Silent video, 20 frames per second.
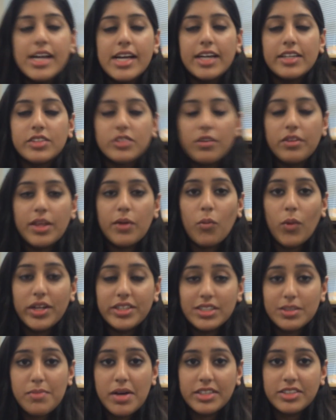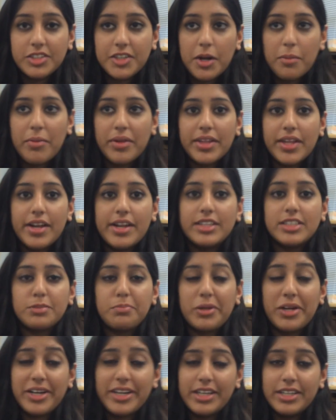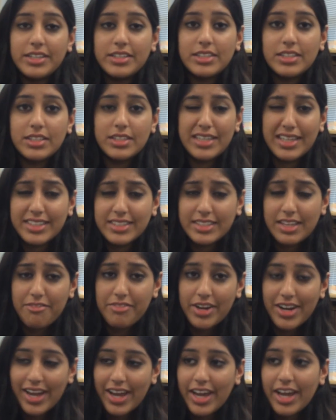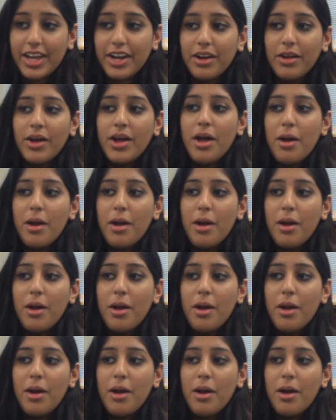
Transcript: it's only one semester, but then it's periods 6, 7, 8.